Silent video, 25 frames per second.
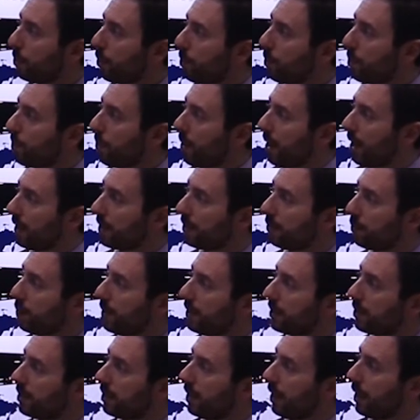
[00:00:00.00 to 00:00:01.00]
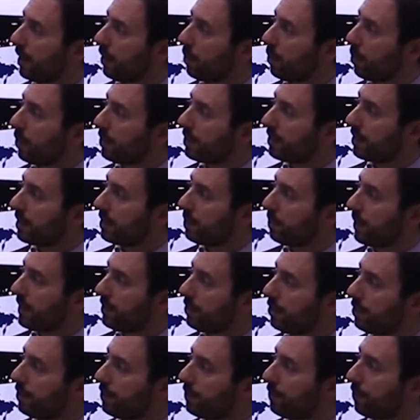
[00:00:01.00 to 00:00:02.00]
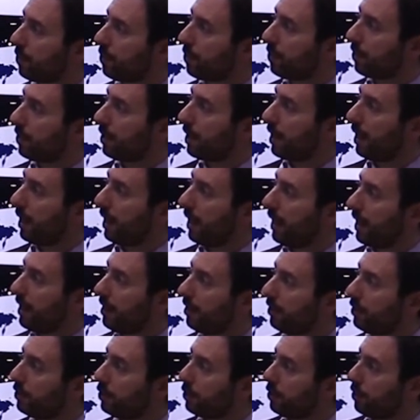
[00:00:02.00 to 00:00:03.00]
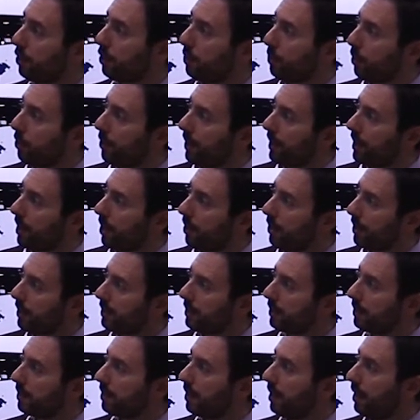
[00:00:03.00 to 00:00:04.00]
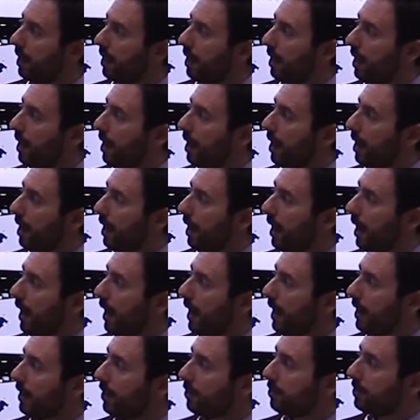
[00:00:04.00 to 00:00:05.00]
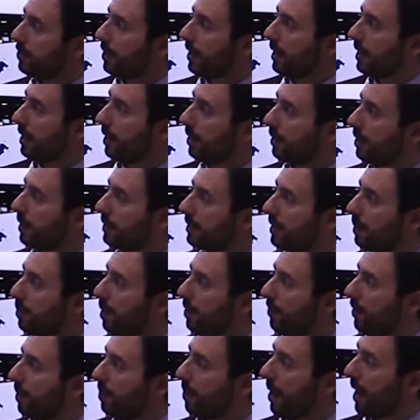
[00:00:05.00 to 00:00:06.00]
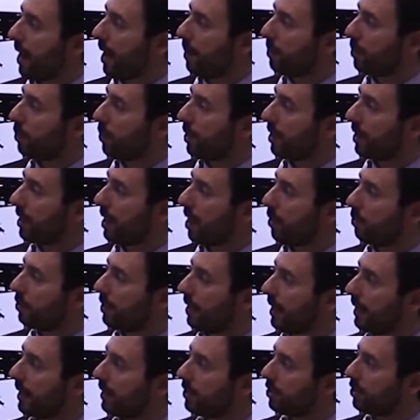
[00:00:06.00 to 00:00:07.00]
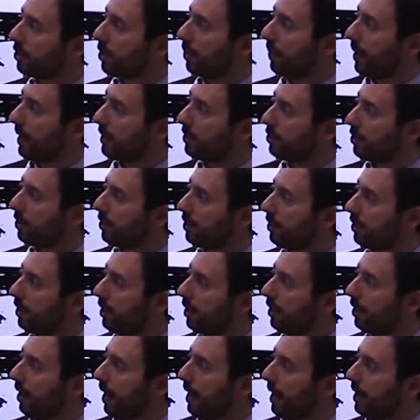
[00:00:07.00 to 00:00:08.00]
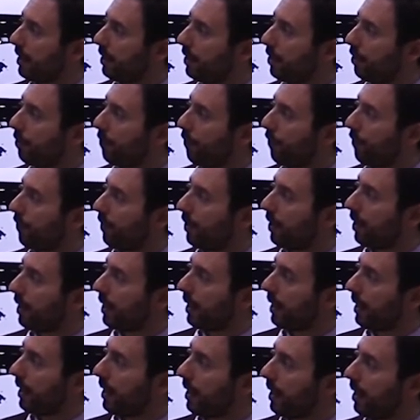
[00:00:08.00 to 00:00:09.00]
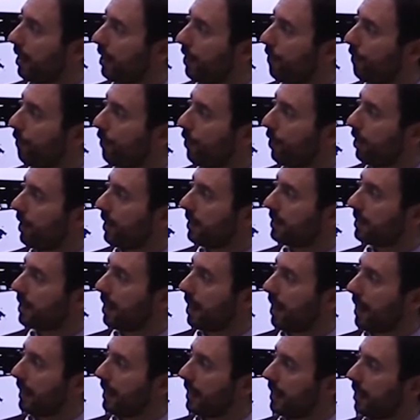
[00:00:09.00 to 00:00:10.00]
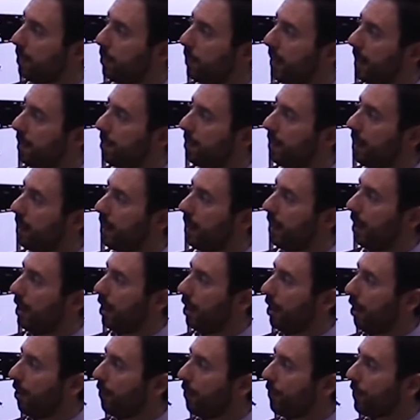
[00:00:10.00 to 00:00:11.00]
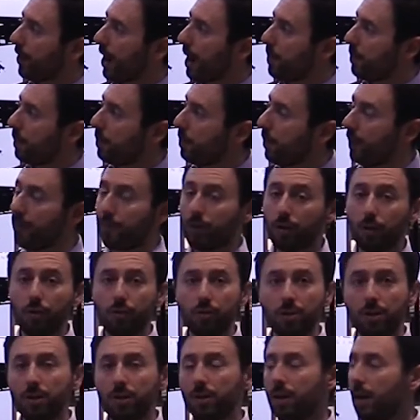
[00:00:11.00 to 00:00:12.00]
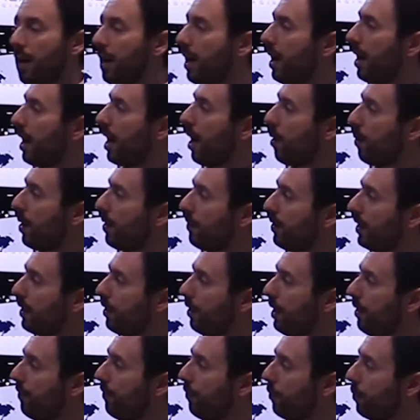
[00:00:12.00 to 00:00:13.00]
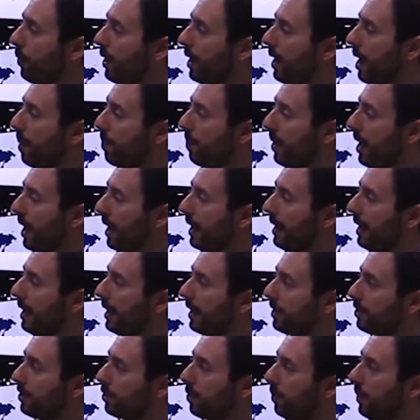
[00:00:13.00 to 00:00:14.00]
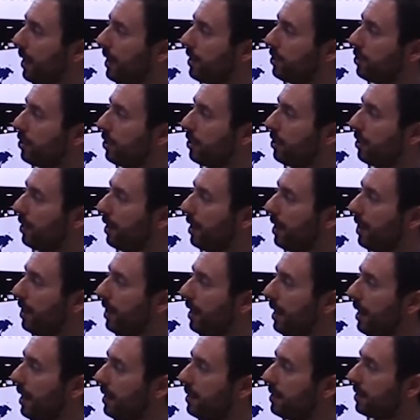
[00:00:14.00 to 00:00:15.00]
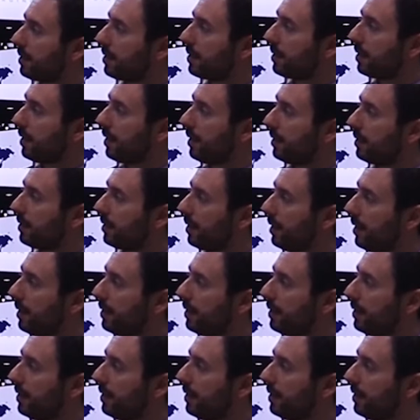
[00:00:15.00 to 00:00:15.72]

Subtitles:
tumor part, which was suspicious for tumor recurrence. You see here the CBV map without leakage correction, and you hear a very slender rim of hyperperfusion. However, if we apply leakage correction, this